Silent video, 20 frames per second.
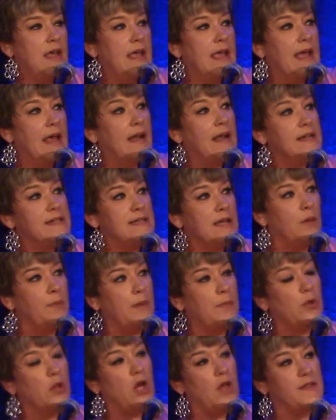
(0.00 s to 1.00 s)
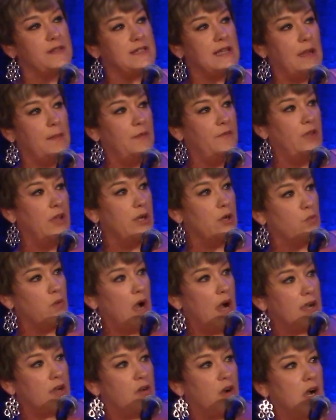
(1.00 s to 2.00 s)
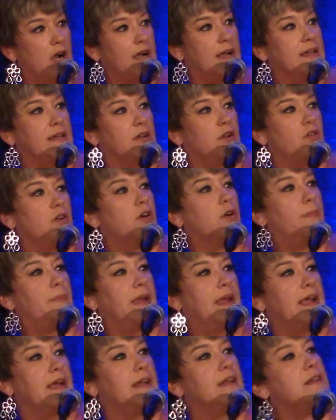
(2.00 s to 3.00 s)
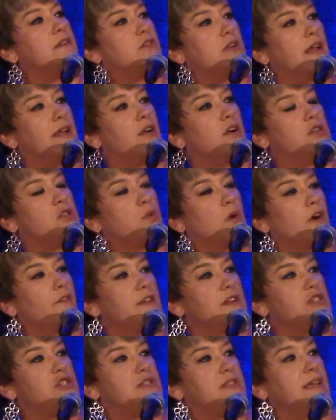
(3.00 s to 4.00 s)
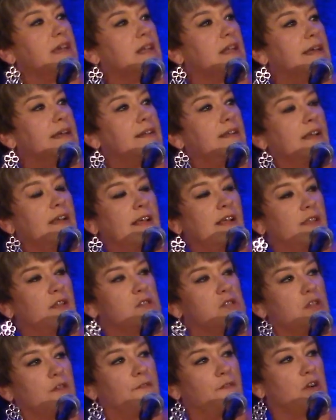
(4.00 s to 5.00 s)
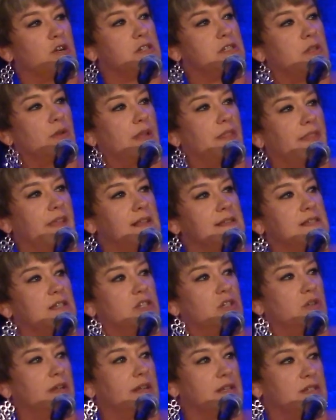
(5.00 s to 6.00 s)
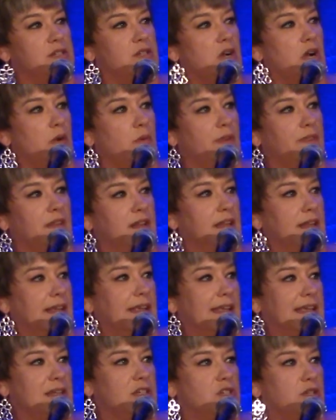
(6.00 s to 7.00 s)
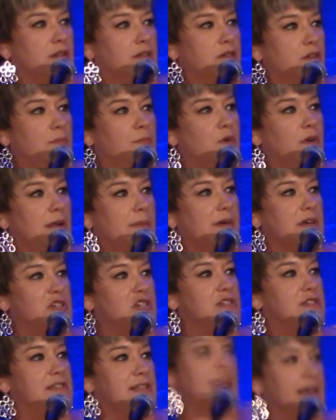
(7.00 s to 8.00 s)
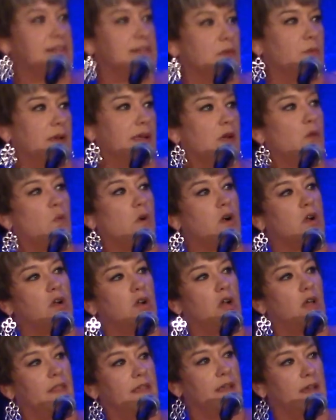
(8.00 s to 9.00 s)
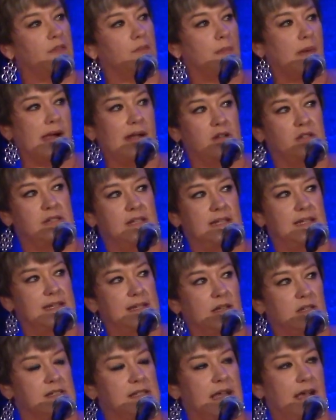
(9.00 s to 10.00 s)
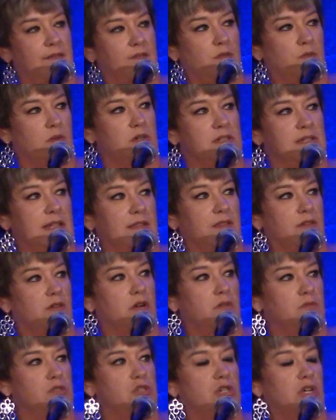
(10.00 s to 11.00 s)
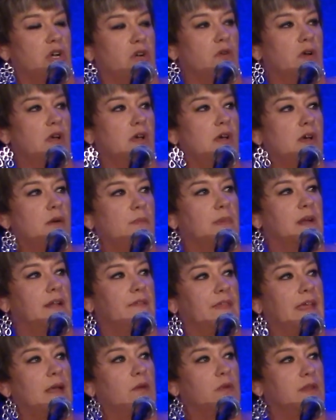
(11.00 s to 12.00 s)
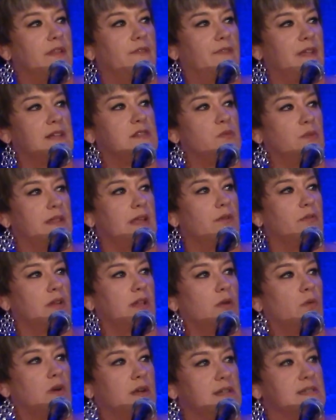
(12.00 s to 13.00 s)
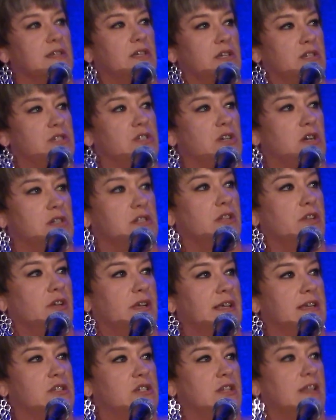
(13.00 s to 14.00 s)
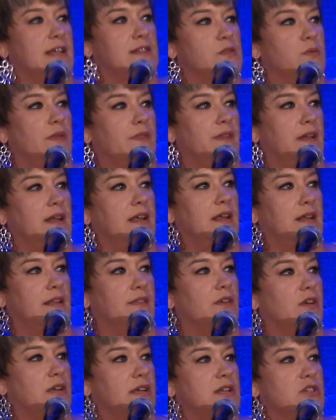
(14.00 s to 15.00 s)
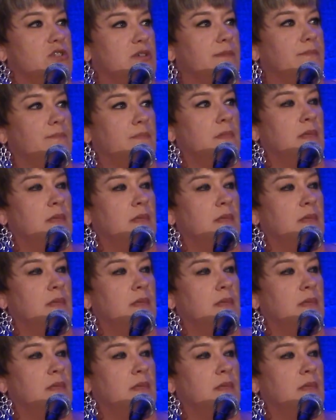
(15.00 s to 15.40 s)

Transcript: And I tell people all the time, if you had a rock crock and a grill pan and our 12-inch skillet, those are the first 3 things that you need to start with in any kitchen. You're pretty much set, and we can work on all the other minor details afterwards at their own show. But if that's what they really want is a good start to their kitchen, that's what they need in their kitchen.